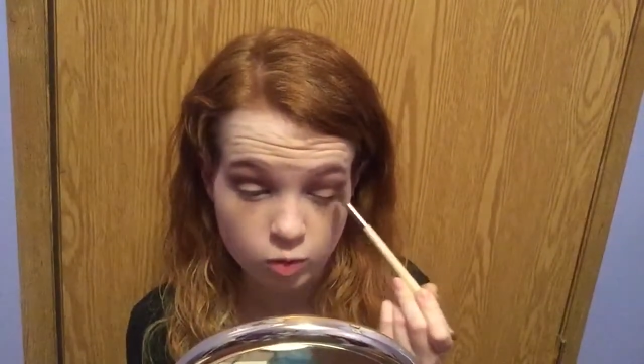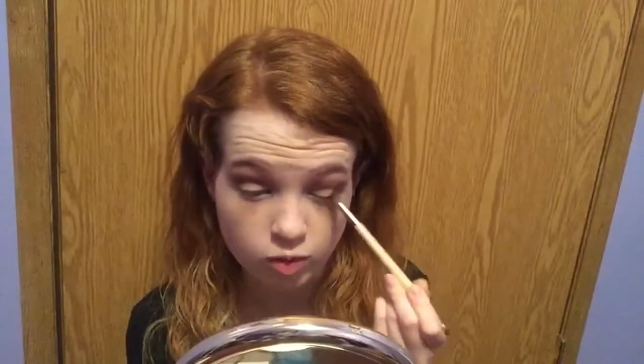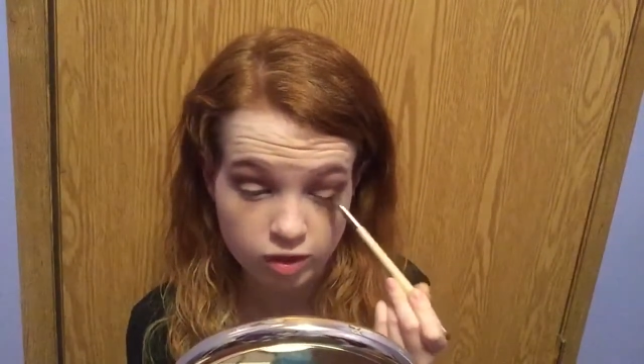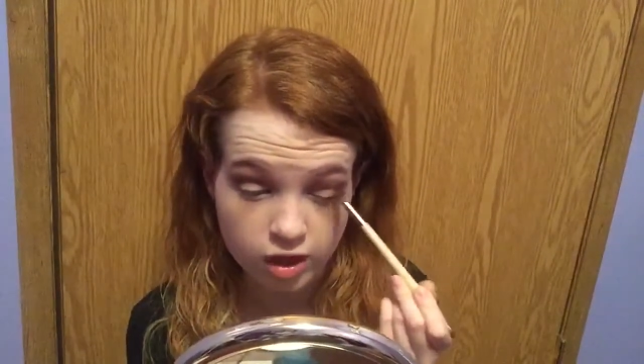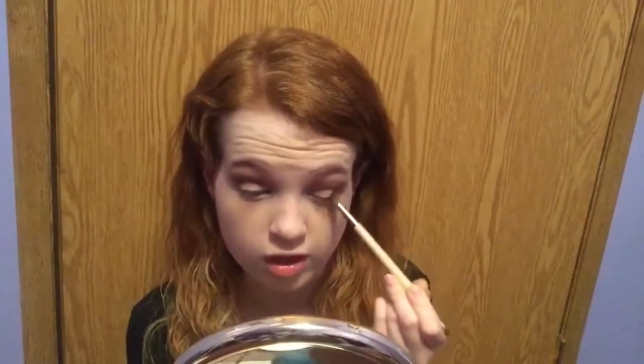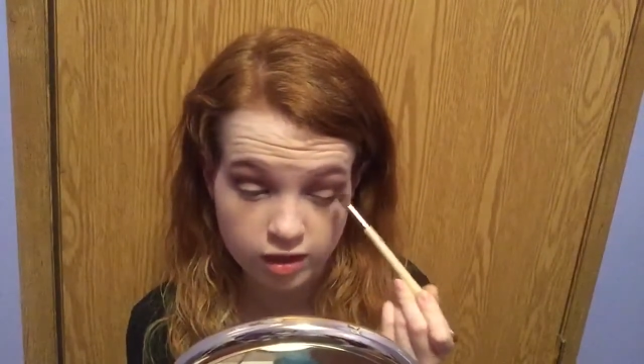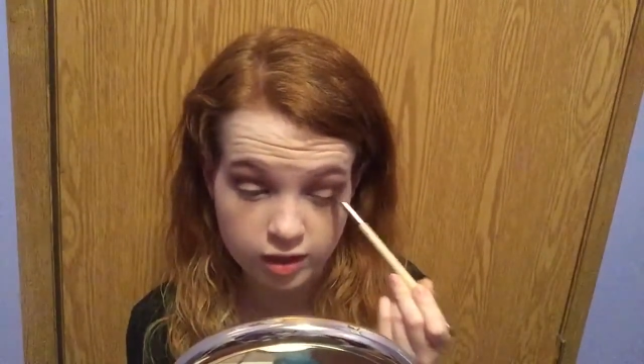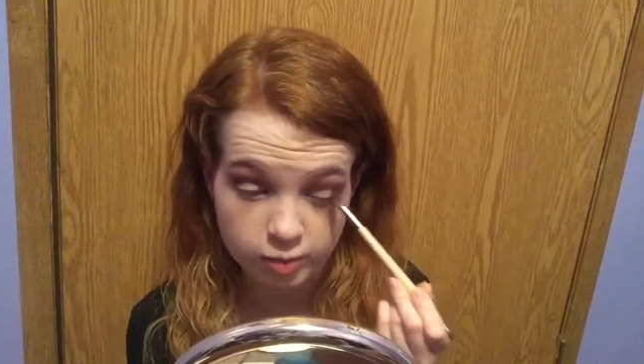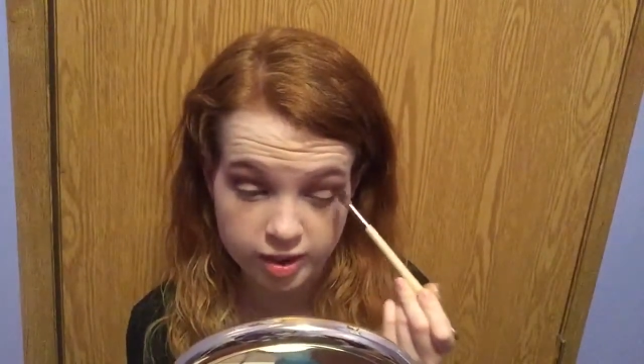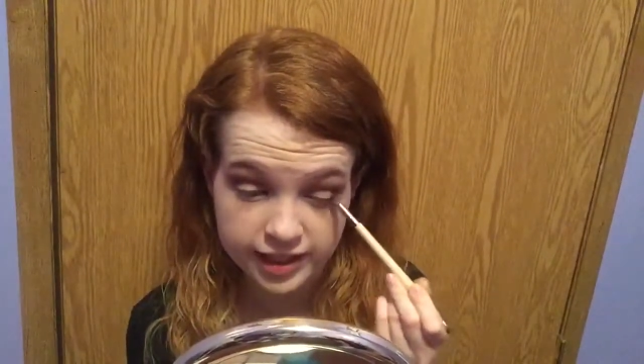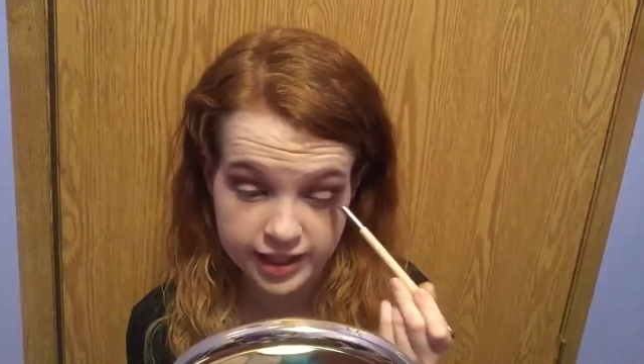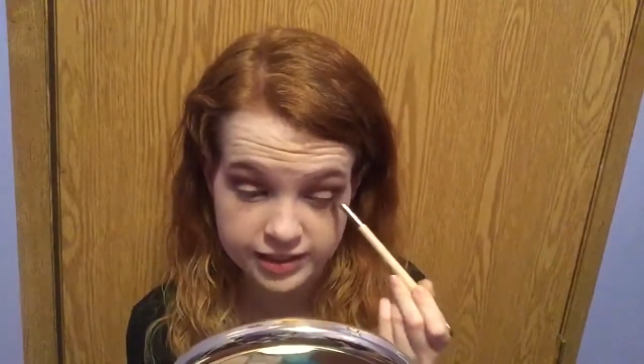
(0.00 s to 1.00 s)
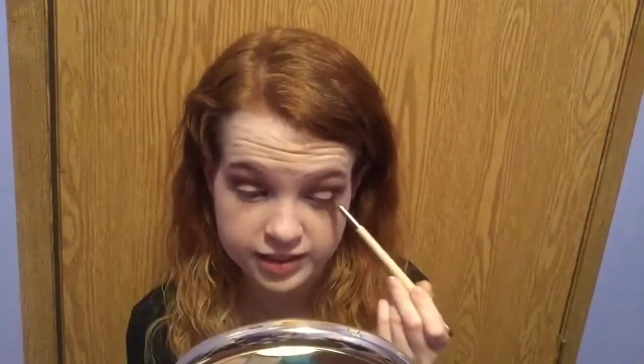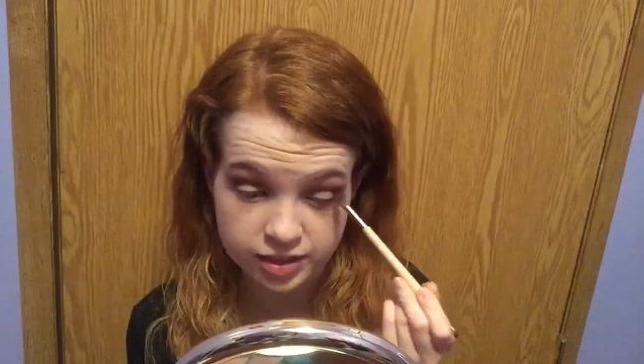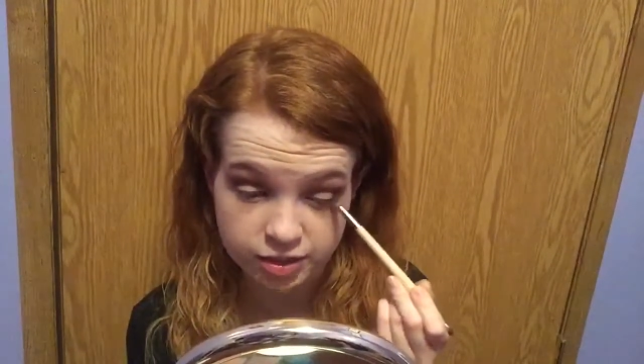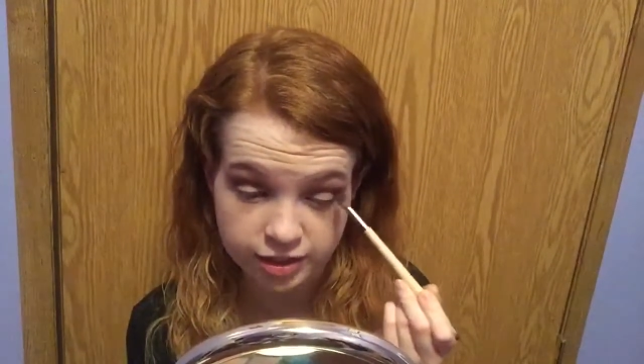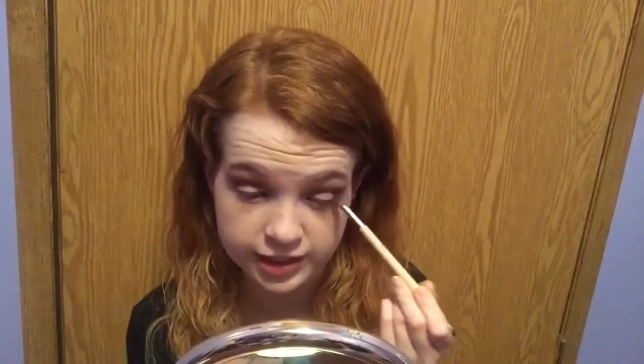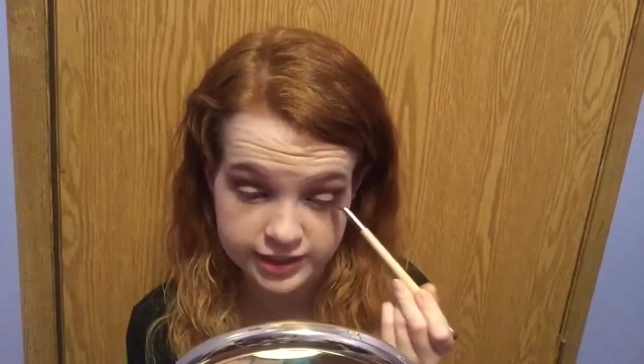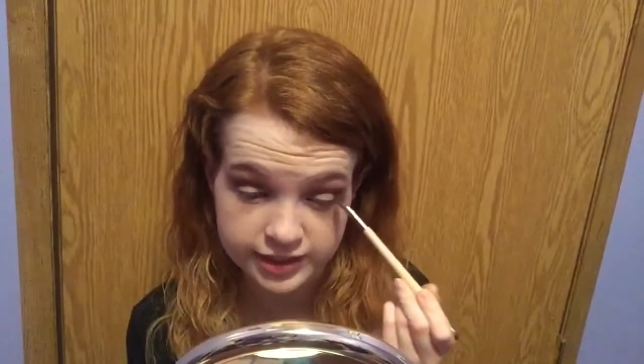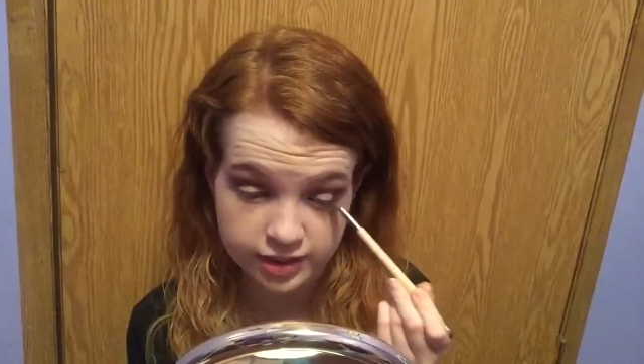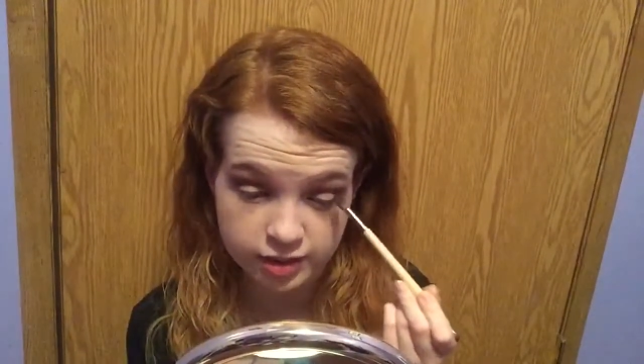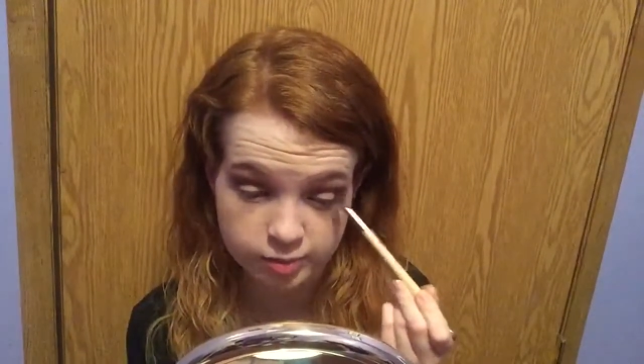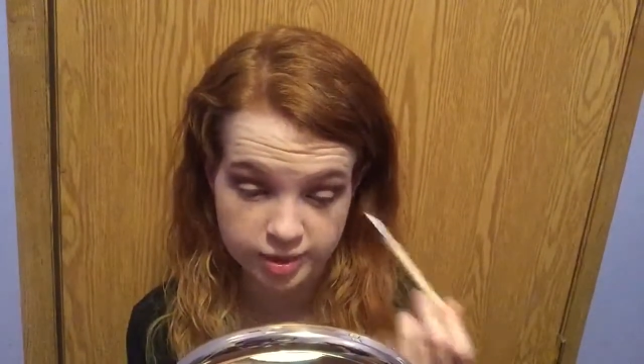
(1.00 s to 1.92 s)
We're not going to blend that into the crease though,